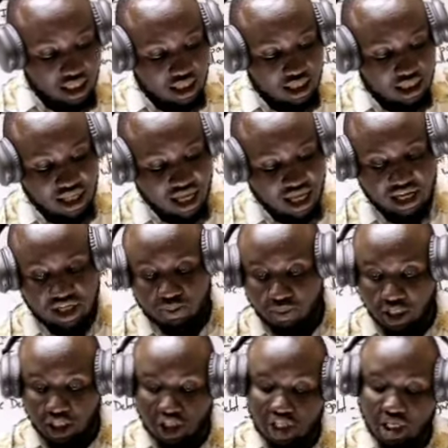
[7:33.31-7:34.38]
The
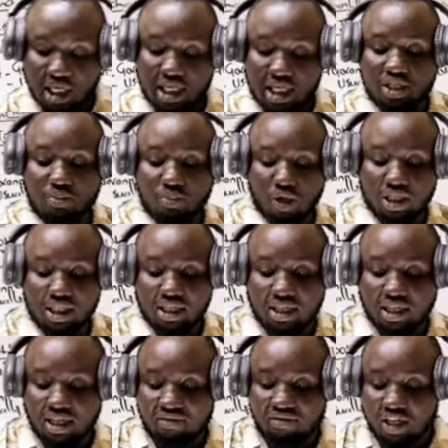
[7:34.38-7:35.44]
expenditure is more than the
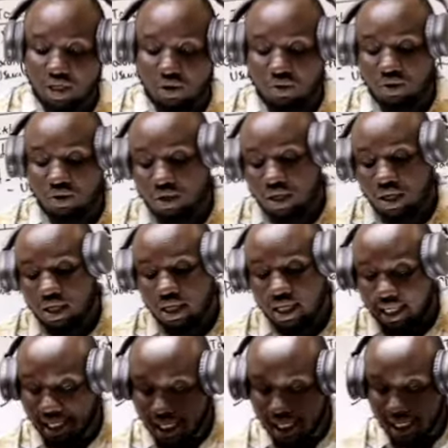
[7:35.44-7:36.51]
revenue
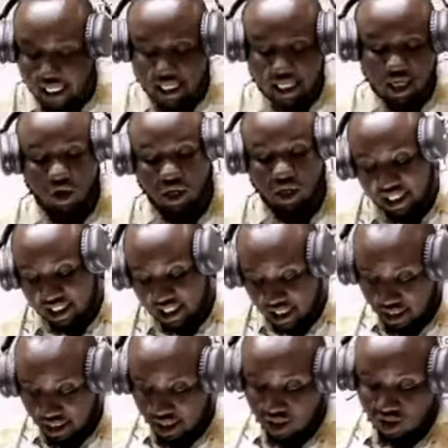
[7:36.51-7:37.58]
collected.
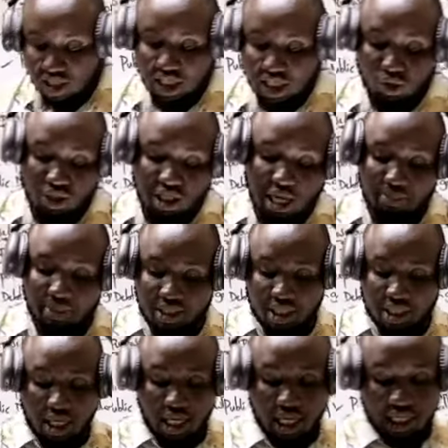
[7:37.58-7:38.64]
So that's what happens.
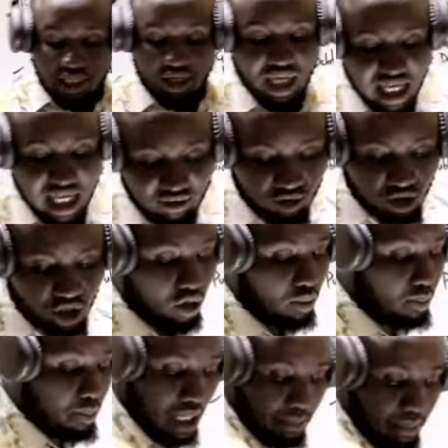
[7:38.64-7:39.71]
Then you have what we call
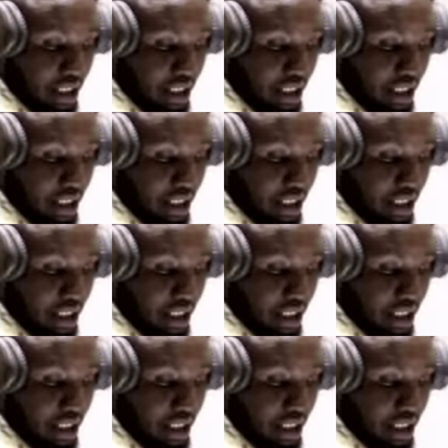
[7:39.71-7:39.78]
public